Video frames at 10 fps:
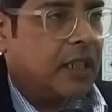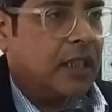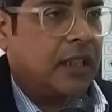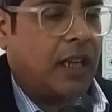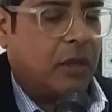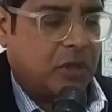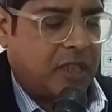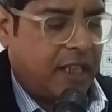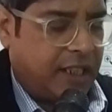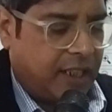
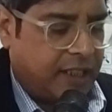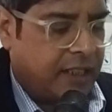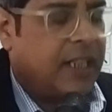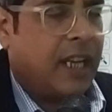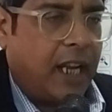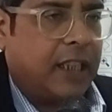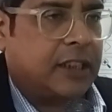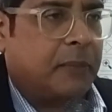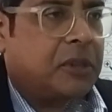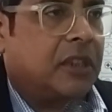outstanding and
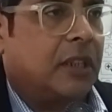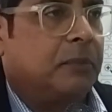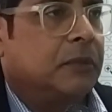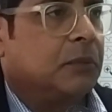exceptional